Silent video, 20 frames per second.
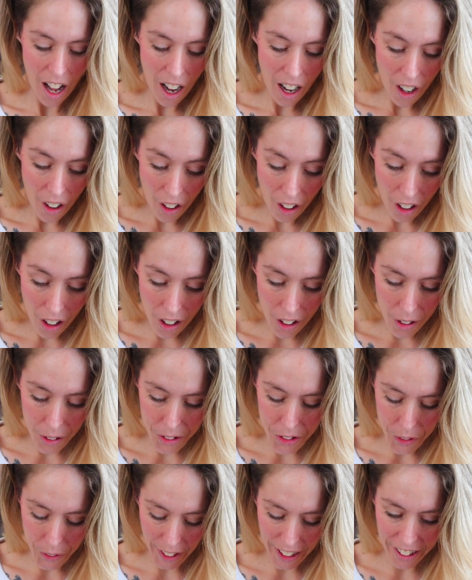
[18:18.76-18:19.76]
Oh,
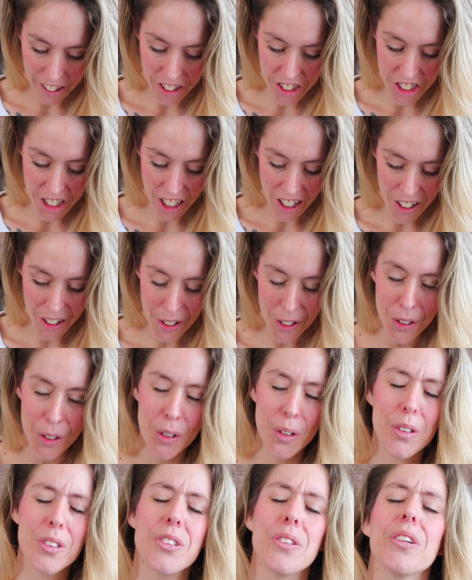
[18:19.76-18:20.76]
Trader
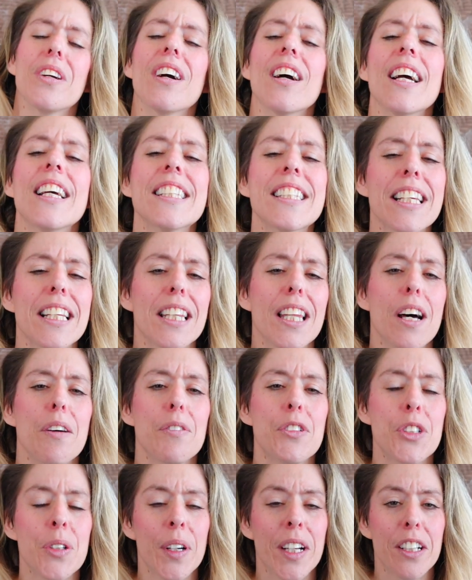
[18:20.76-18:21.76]
Joe's. You guys, I
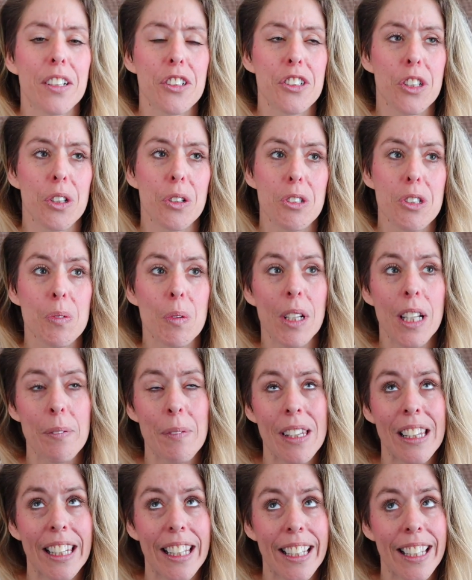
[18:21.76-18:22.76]
love Trader Joe's. Well, I
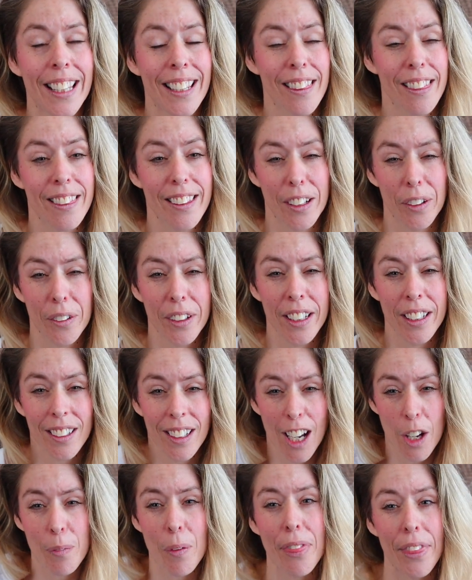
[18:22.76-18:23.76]
mean, like in theory,
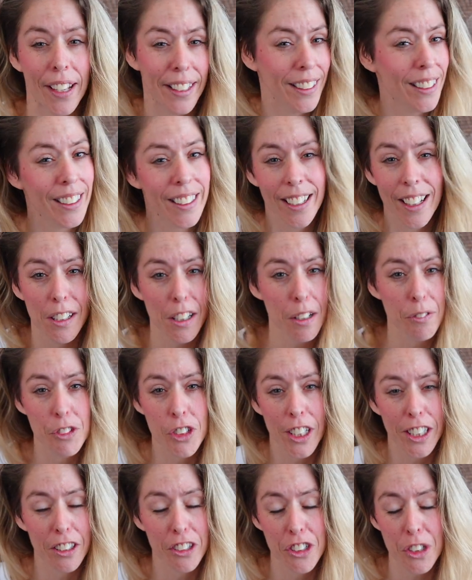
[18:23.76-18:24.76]
hypothetically, I love
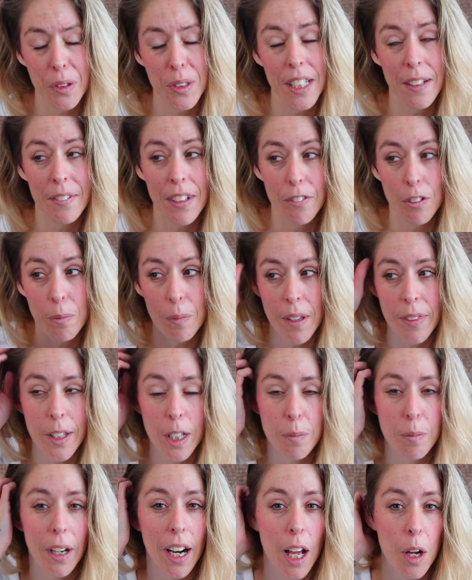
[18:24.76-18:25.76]
Trader Joe's. I've never been
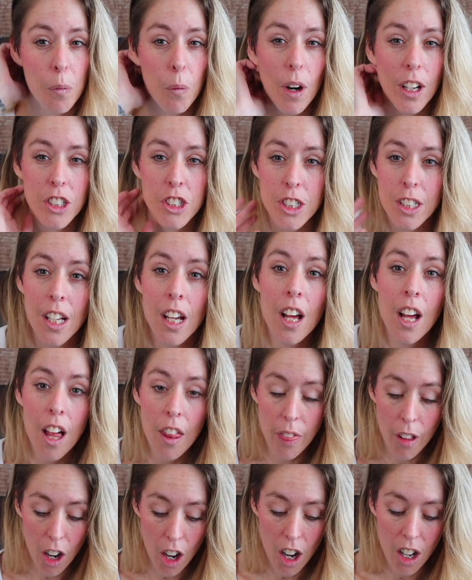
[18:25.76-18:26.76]
there, but I watch
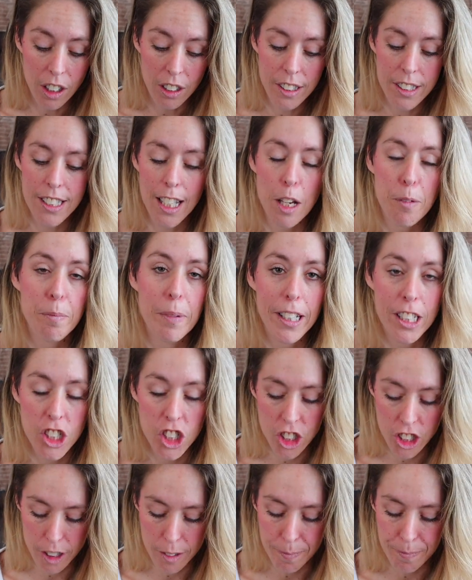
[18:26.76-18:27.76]
the hauls. I
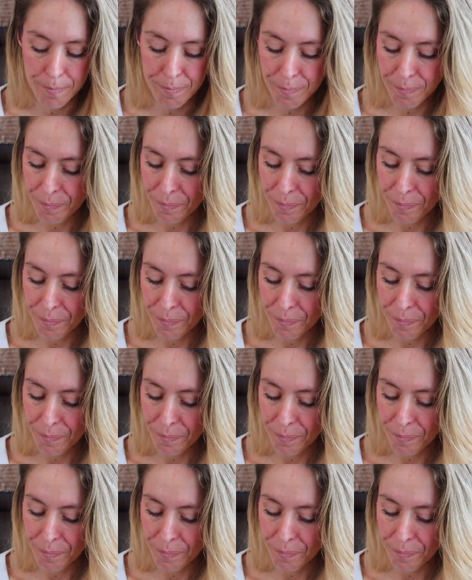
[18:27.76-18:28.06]
binge them.